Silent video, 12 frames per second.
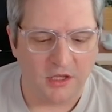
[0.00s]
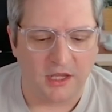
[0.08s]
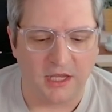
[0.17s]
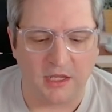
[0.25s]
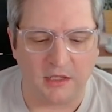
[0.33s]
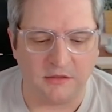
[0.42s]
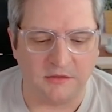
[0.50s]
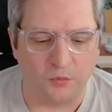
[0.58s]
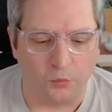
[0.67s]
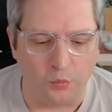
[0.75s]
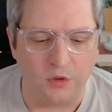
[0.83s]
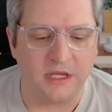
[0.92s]
is
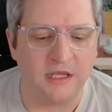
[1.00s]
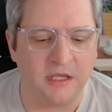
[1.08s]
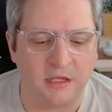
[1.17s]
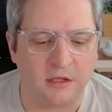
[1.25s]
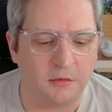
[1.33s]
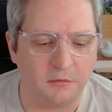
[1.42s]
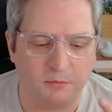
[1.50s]
we